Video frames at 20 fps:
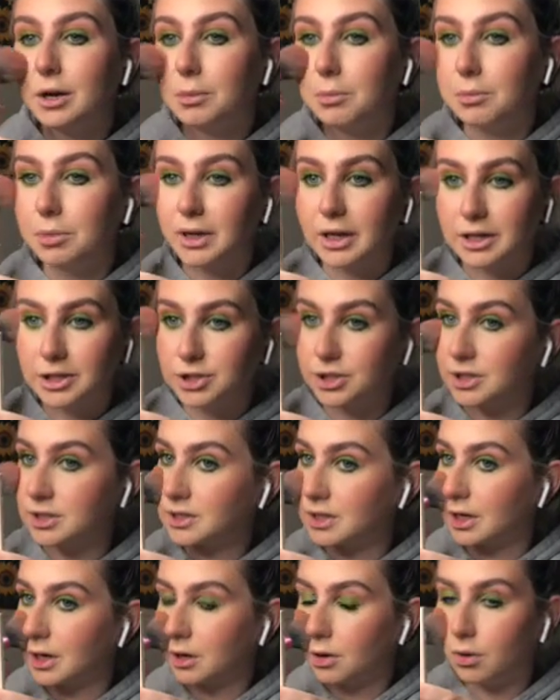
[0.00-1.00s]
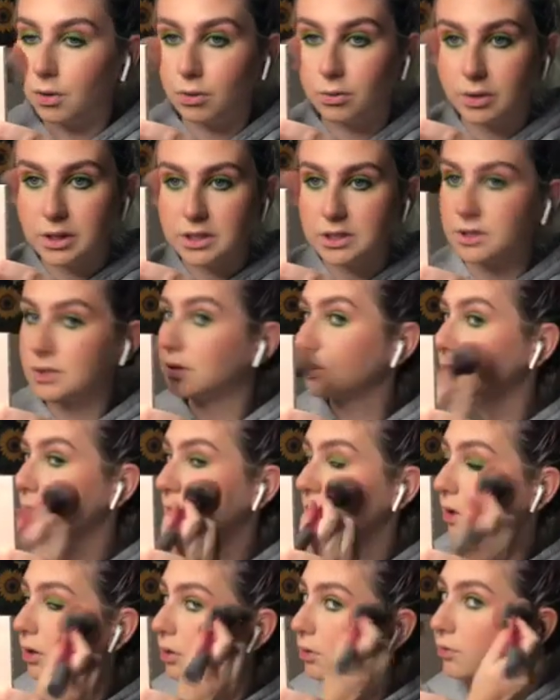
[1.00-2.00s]
blushes, and I always
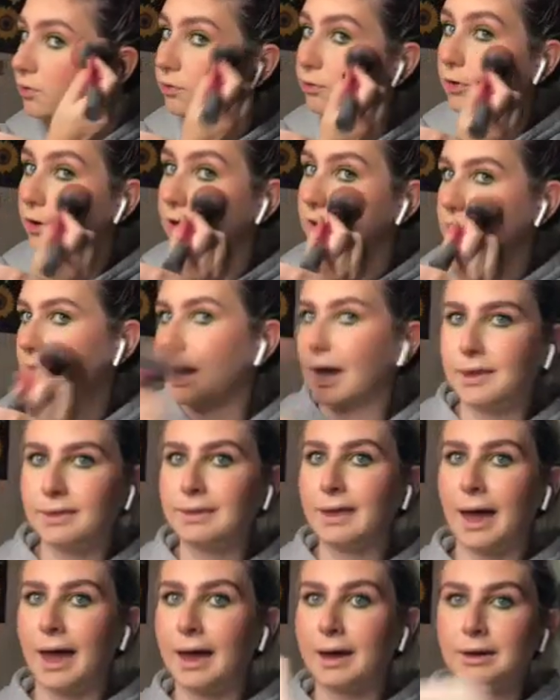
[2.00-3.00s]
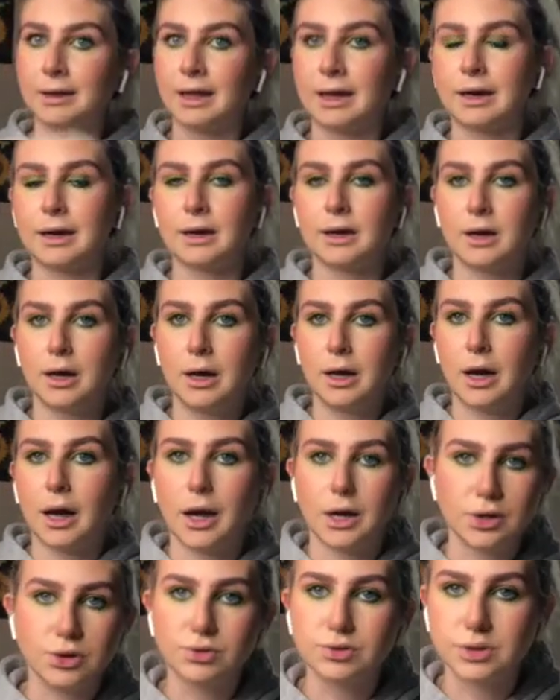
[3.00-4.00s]
like forget that. Like,
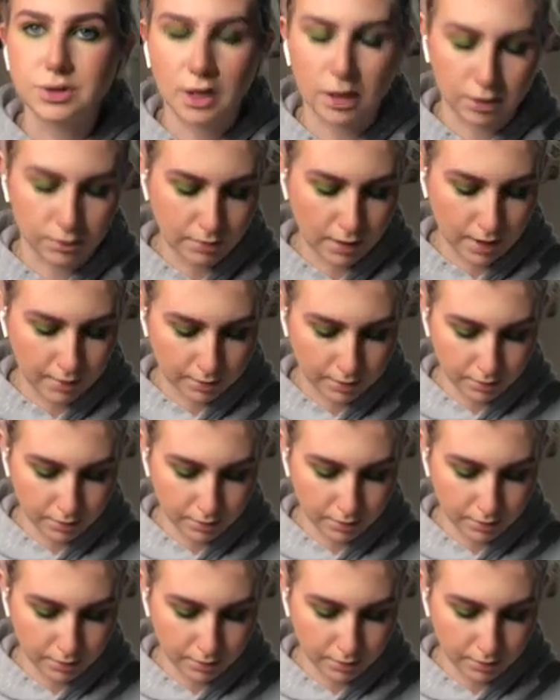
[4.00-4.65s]
I use ColourPop